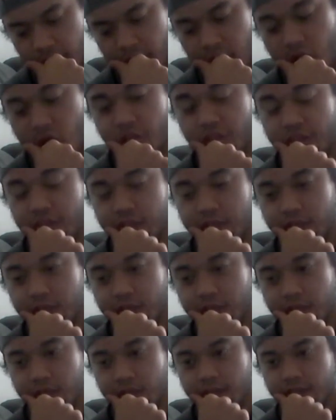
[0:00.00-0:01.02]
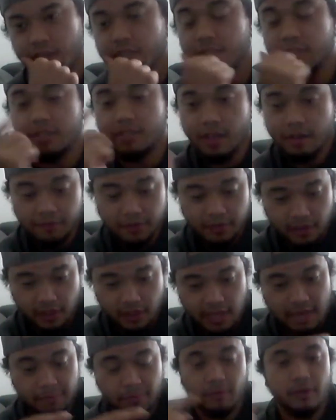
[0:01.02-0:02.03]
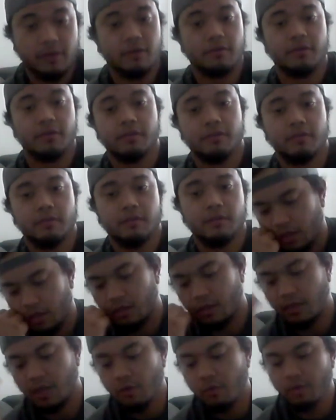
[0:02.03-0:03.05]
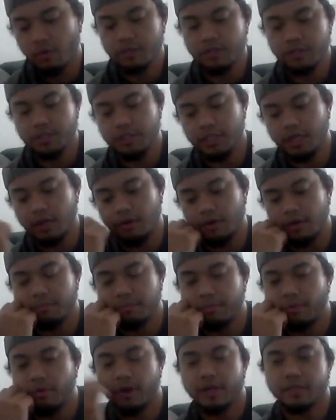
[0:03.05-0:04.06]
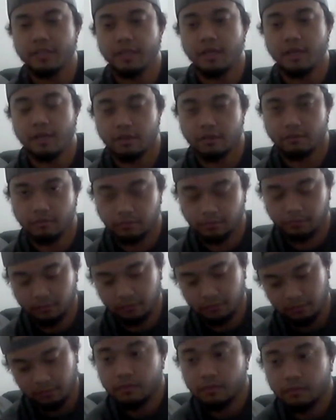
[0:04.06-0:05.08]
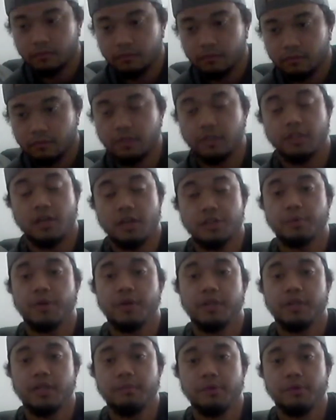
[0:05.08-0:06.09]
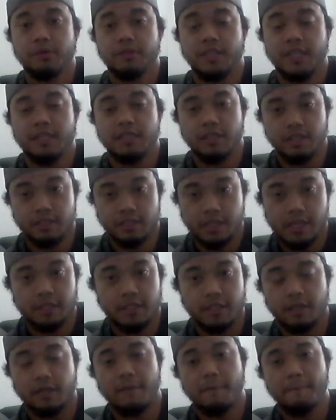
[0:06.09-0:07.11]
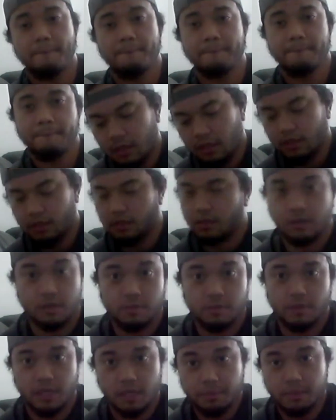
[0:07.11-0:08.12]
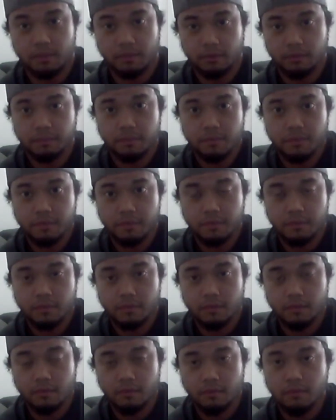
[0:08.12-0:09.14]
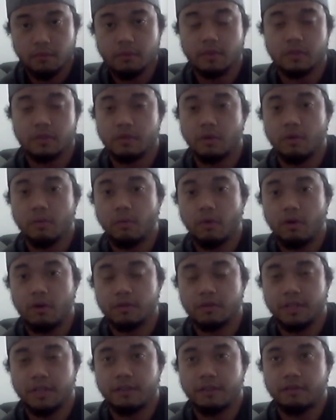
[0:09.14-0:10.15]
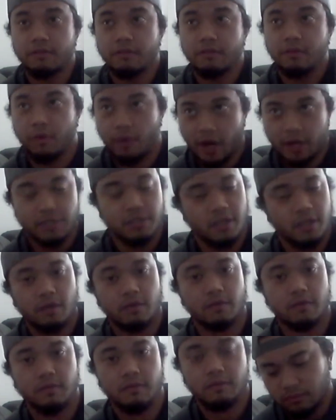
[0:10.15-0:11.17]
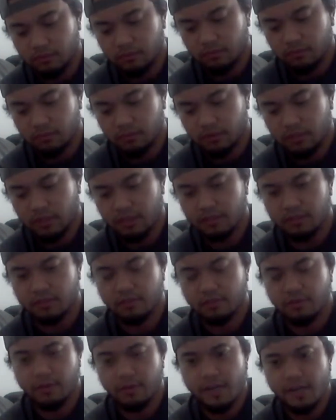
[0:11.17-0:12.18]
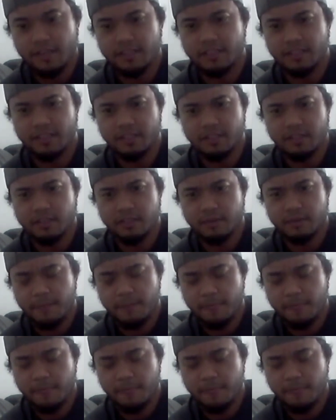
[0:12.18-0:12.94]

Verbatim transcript: on the seventh lap around, they were to shout and praise God. Joshua and the Hebrews, they did exactly that. And guess what happened? The stone walls, they crashed down. That's crazy, isn't it?